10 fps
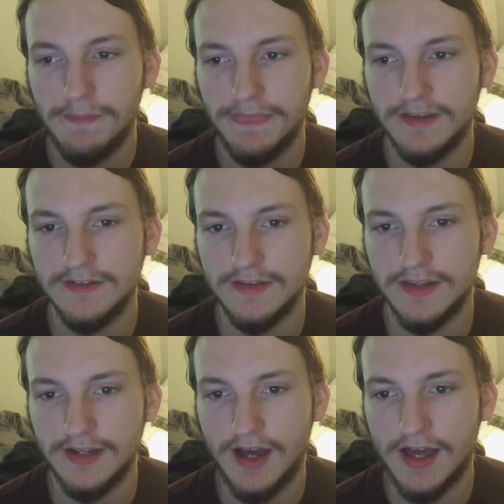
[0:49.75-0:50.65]
is
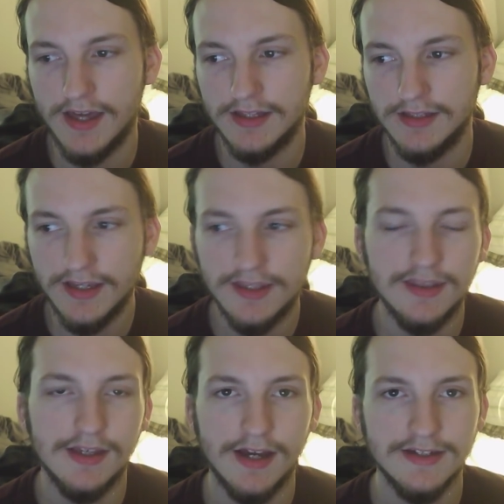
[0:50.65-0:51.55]
that I like
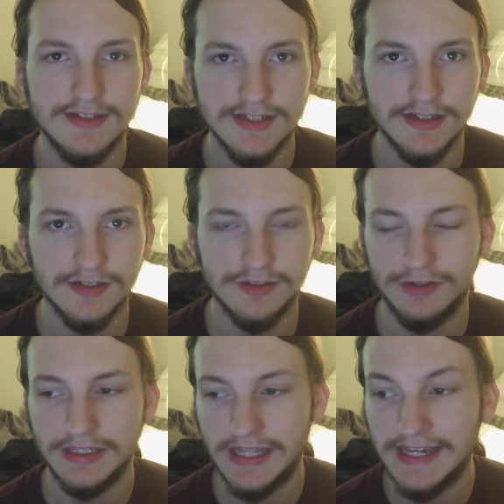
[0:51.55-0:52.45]
the idea, or
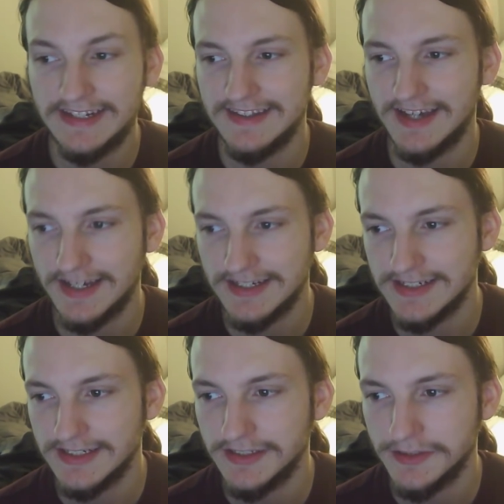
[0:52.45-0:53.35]
I liked the
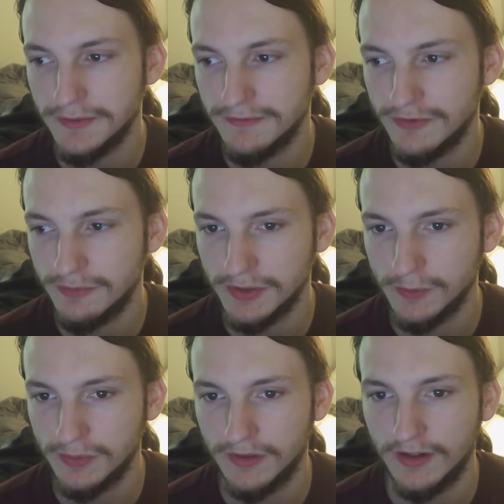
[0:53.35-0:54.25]
idea of
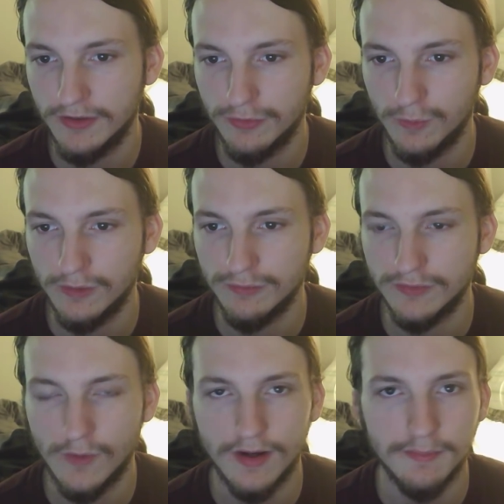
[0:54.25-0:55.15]
Spielberg sort of
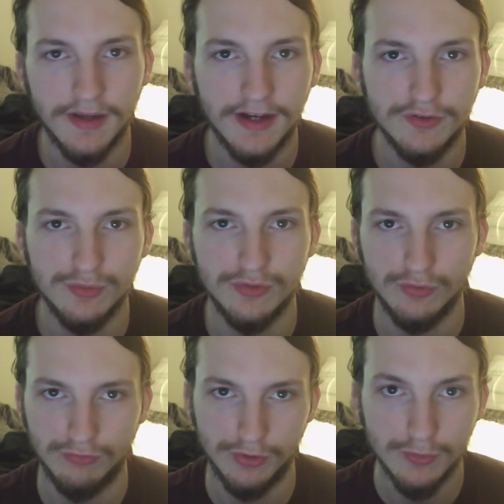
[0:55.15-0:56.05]
going back to his
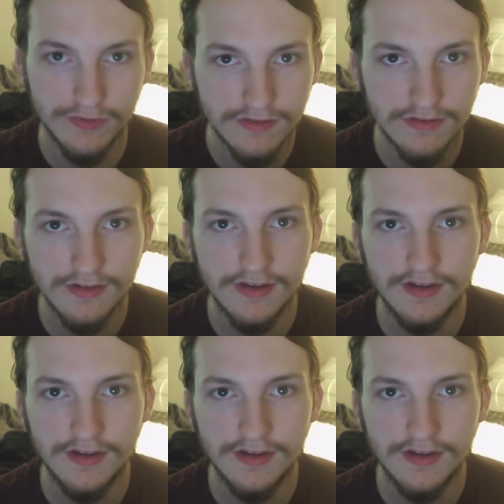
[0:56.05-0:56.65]
roots